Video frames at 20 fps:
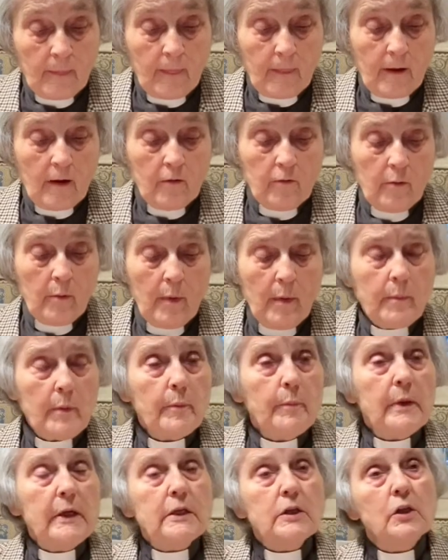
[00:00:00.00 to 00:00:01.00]
I remember
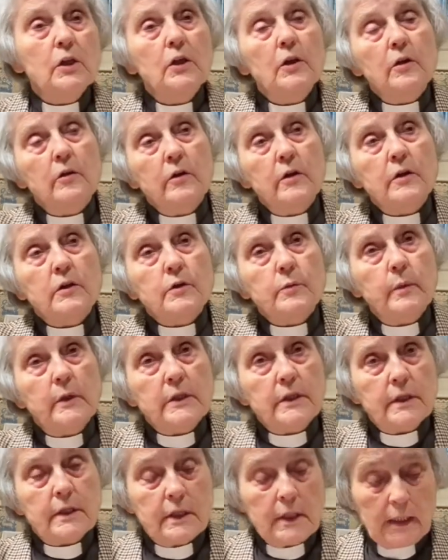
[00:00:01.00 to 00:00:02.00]
Peter Lawrence once
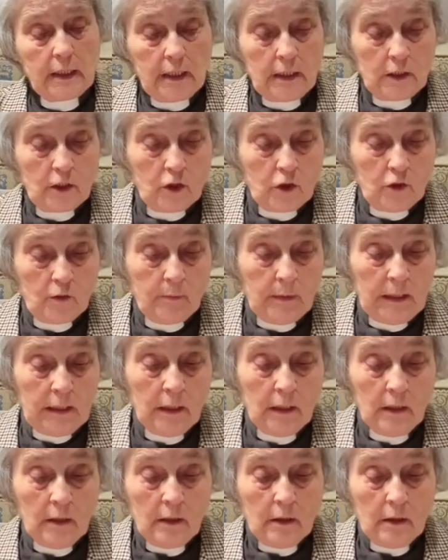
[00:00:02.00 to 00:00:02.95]
saying to me,